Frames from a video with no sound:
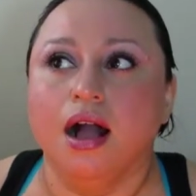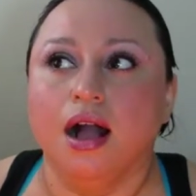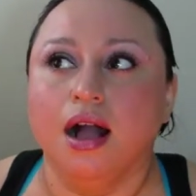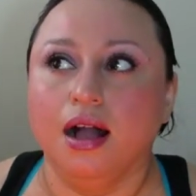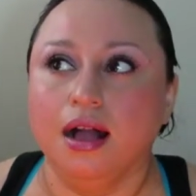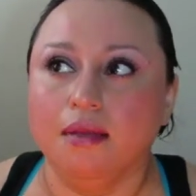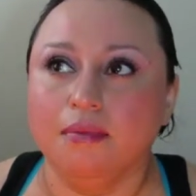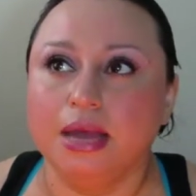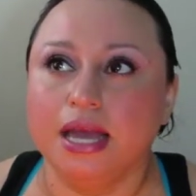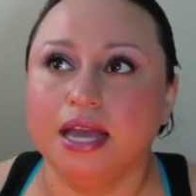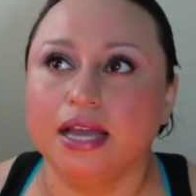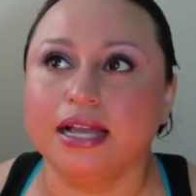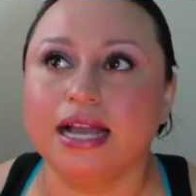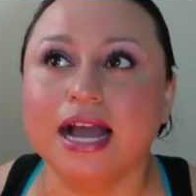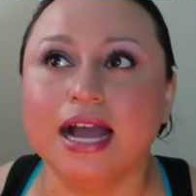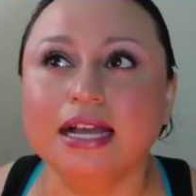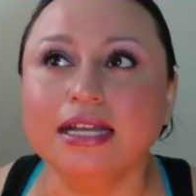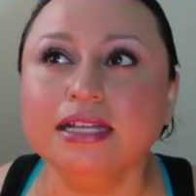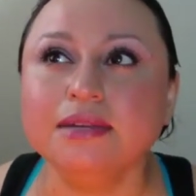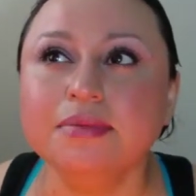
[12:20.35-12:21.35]

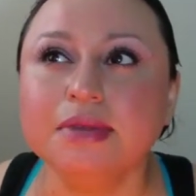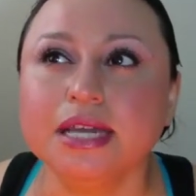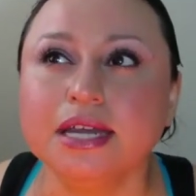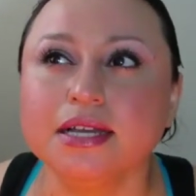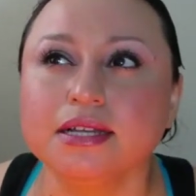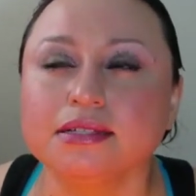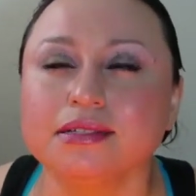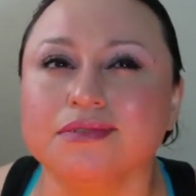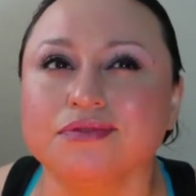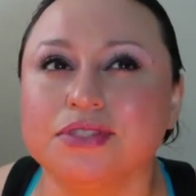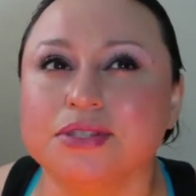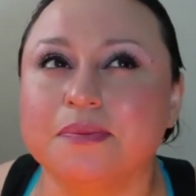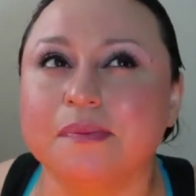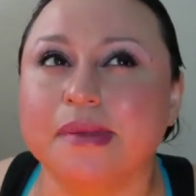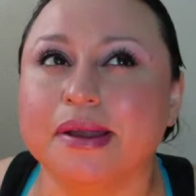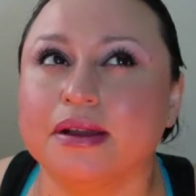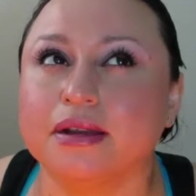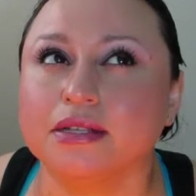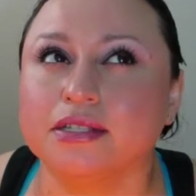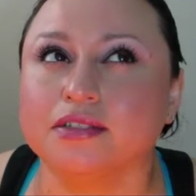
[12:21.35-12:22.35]
Kind of because I was
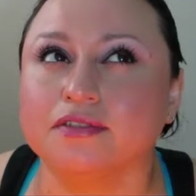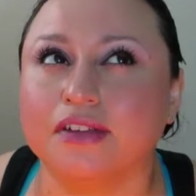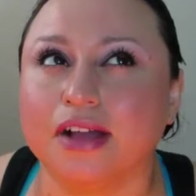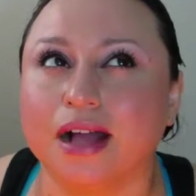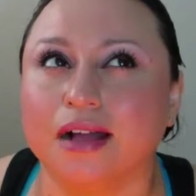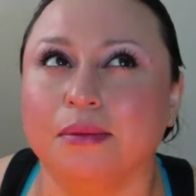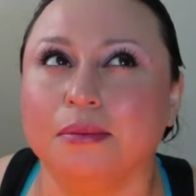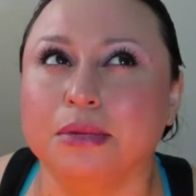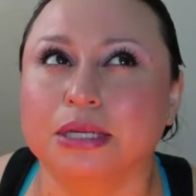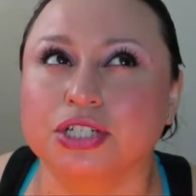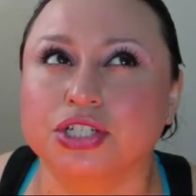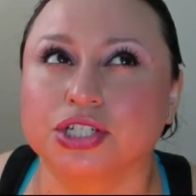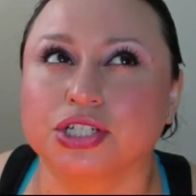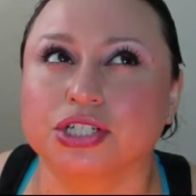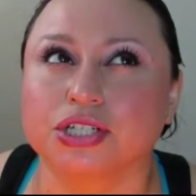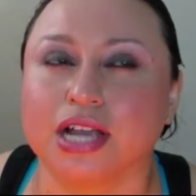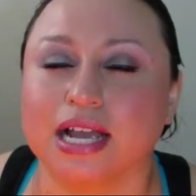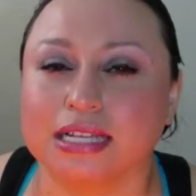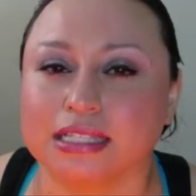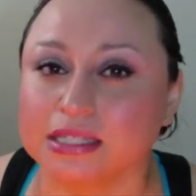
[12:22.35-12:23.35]
embarrassed of how
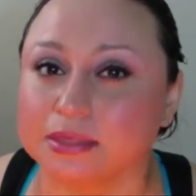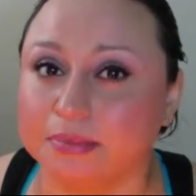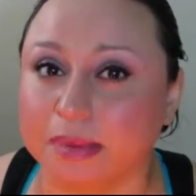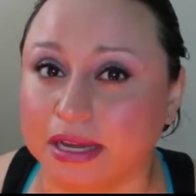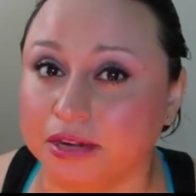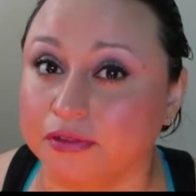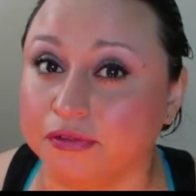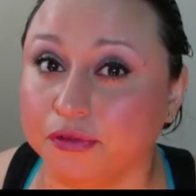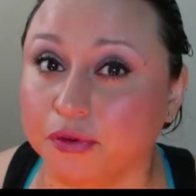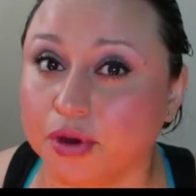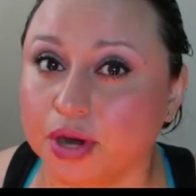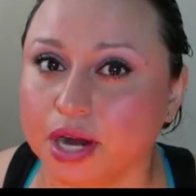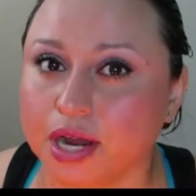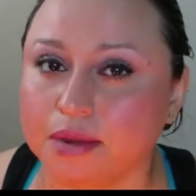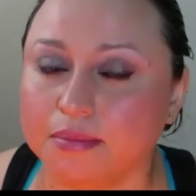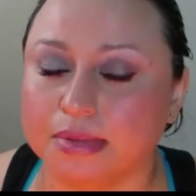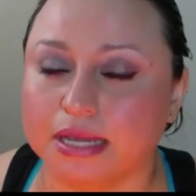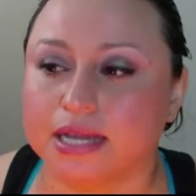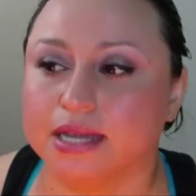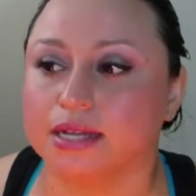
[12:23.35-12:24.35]
much I spent for
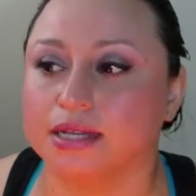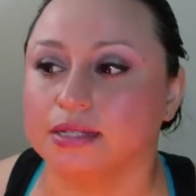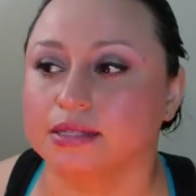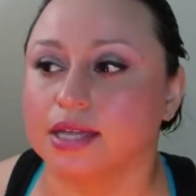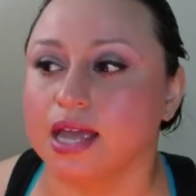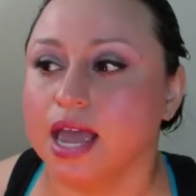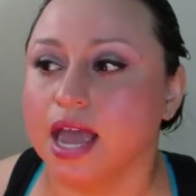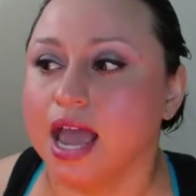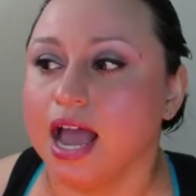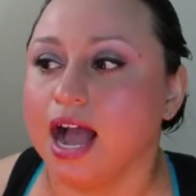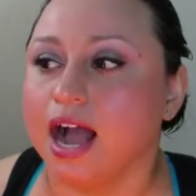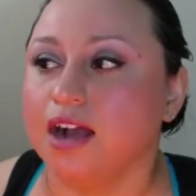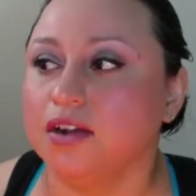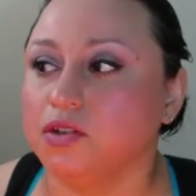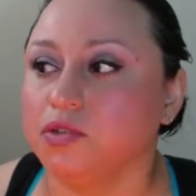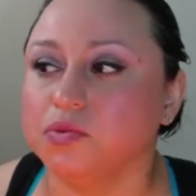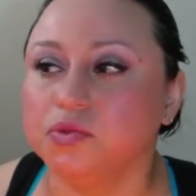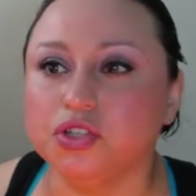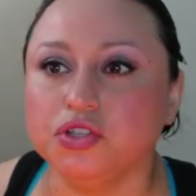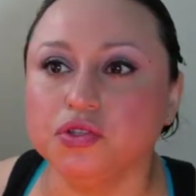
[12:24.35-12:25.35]
it, because
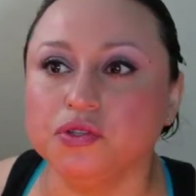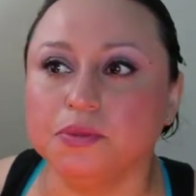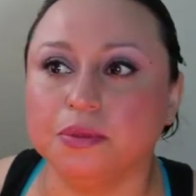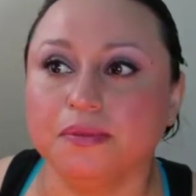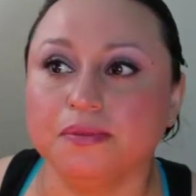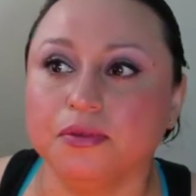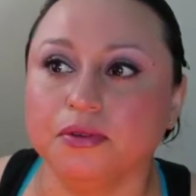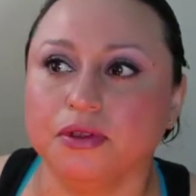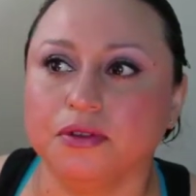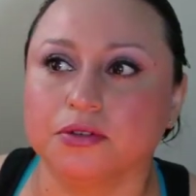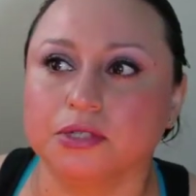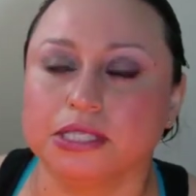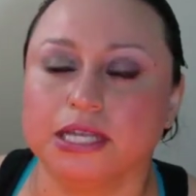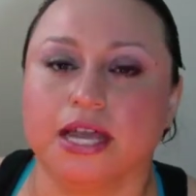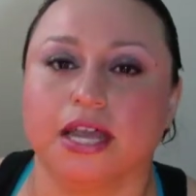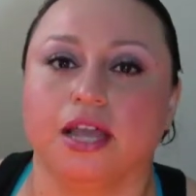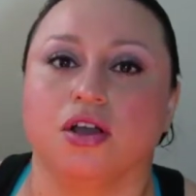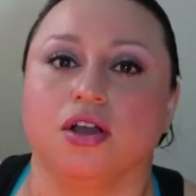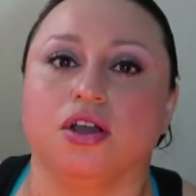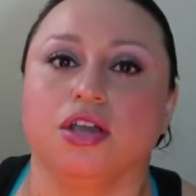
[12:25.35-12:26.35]
I was one of those people that was
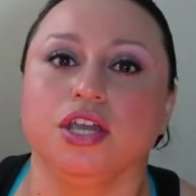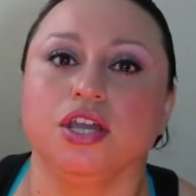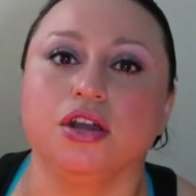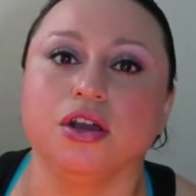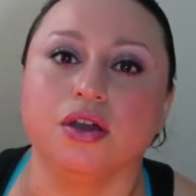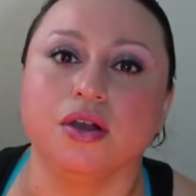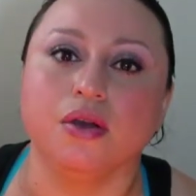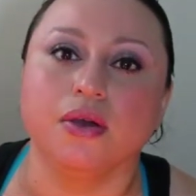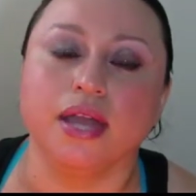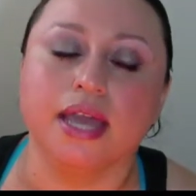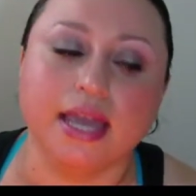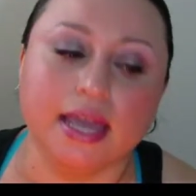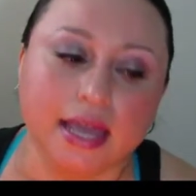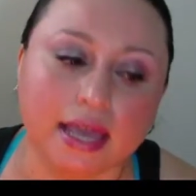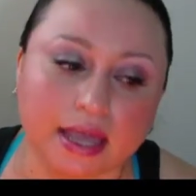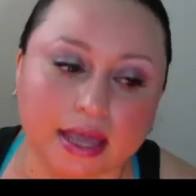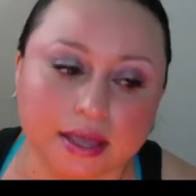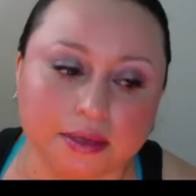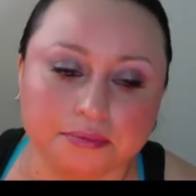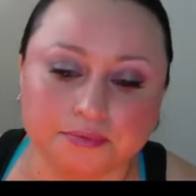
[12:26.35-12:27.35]
like, you know,
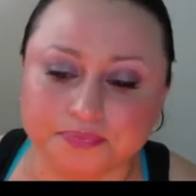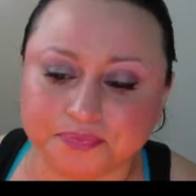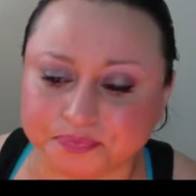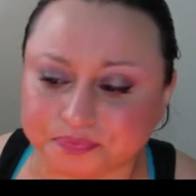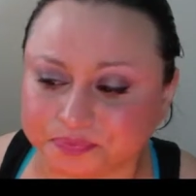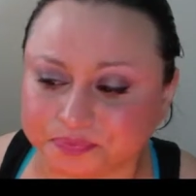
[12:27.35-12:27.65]
hey,